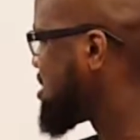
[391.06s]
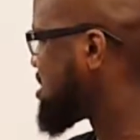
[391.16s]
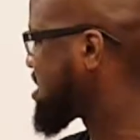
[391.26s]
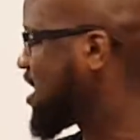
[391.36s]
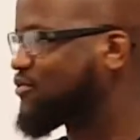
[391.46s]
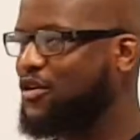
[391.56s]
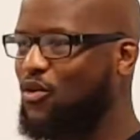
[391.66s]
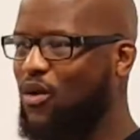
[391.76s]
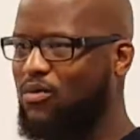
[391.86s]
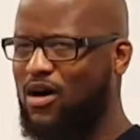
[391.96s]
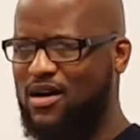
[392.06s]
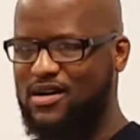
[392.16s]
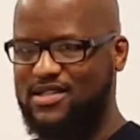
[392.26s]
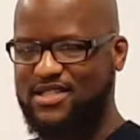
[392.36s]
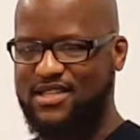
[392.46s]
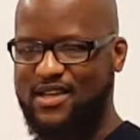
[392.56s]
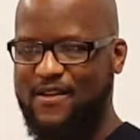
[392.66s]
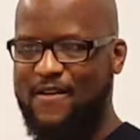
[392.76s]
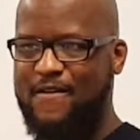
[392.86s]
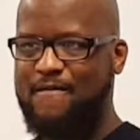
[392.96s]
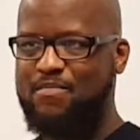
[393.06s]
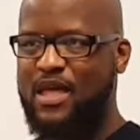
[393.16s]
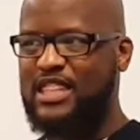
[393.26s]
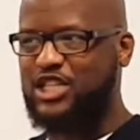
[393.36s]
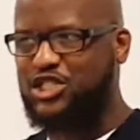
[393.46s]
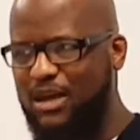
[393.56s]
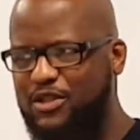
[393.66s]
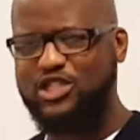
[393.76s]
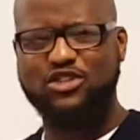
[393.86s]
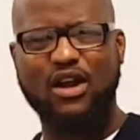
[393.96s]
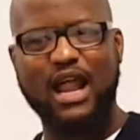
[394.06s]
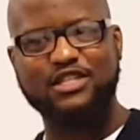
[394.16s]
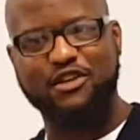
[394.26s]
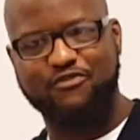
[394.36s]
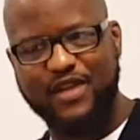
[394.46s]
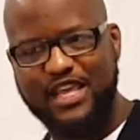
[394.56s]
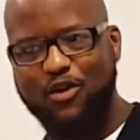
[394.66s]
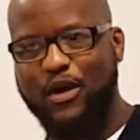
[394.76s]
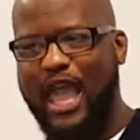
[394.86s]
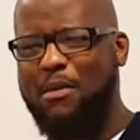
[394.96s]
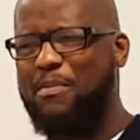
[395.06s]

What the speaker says: discovering who I was. That something started out as a video game, it